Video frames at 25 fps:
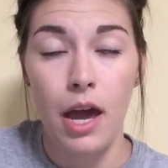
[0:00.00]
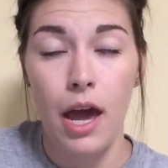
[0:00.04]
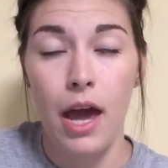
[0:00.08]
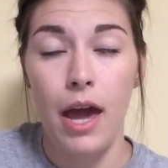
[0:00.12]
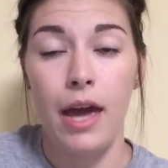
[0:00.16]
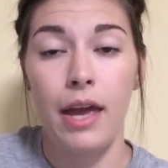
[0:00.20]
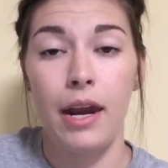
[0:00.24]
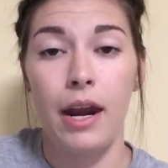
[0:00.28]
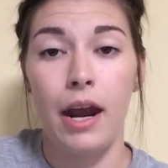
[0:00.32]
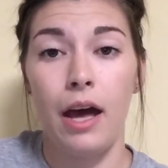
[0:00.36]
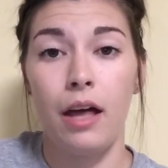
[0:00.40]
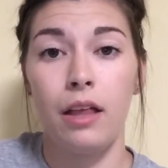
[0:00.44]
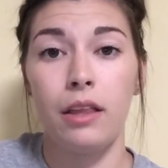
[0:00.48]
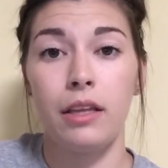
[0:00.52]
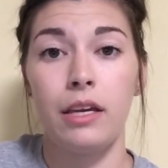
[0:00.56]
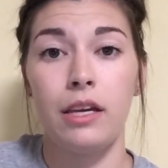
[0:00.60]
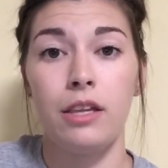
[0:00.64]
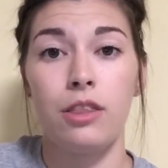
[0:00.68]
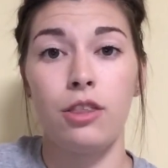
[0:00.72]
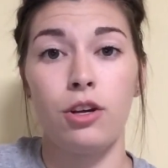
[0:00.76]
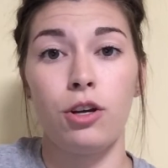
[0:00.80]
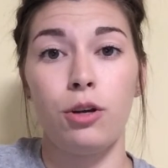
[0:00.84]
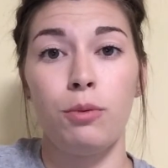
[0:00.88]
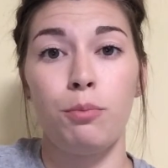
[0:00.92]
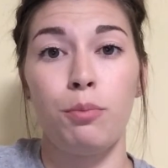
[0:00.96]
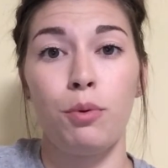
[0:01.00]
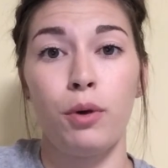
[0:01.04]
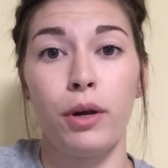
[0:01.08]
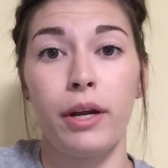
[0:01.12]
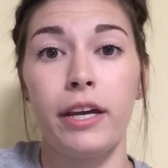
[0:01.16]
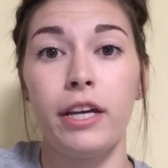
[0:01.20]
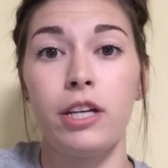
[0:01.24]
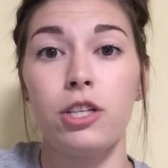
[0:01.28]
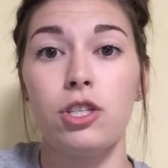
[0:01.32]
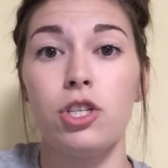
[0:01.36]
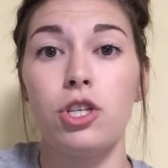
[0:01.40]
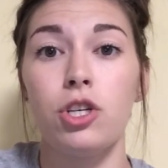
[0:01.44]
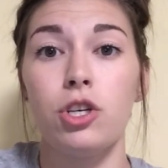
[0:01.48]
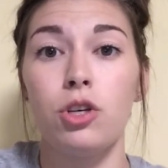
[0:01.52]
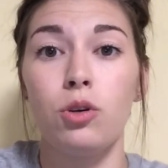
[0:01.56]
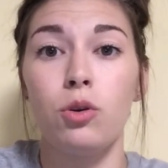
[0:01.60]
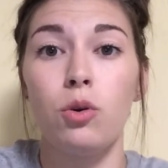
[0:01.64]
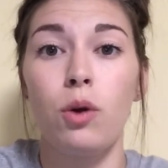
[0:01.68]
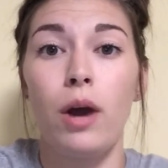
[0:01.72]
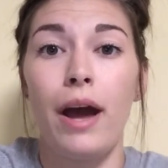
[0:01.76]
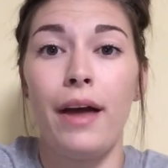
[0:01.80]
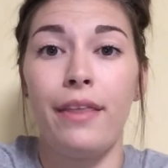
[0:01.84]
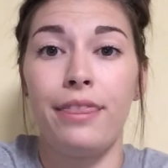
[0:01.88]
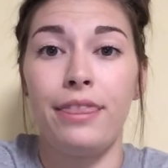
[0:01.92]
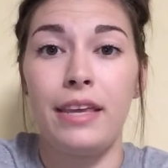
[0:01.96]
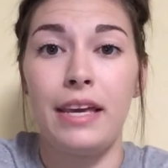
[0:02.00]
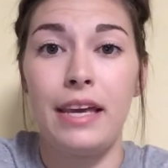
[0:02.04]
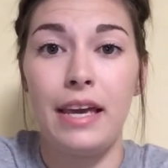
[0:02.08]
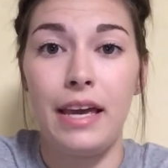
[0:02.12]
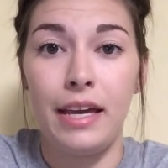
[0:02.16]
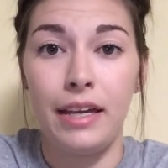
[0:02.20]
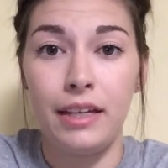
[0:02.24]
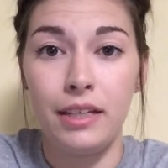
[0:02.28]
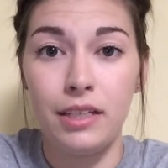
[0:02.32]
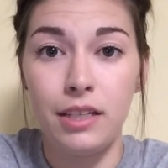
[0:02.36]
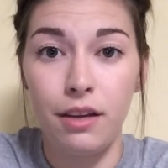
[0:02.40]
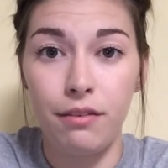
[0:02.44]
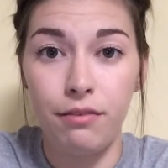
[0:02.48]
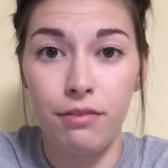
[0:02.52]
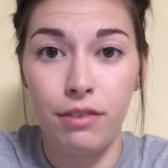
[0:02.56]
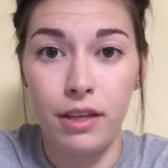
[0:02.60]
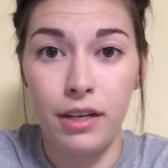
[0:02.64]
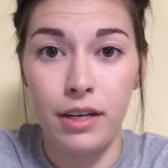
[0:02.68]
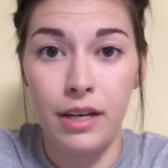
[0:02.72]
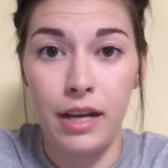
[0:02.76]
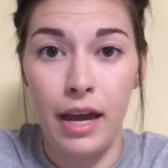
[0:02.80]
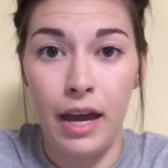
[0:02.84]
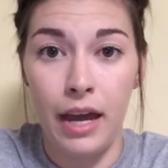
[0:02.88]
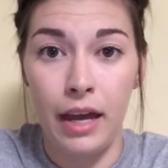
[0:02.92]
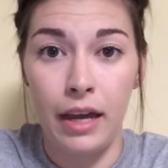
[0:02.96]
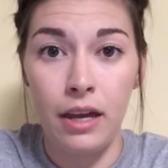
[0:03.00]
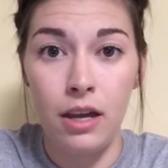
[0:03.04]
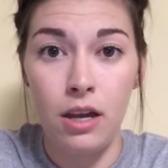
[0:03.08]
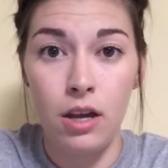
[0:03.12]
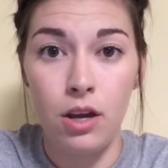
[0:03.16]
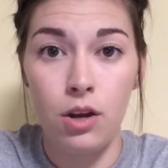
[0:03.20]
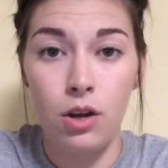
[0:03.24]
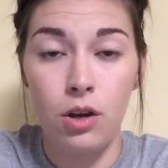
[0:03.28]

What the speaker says: and I'll either bring it to you at the end of the day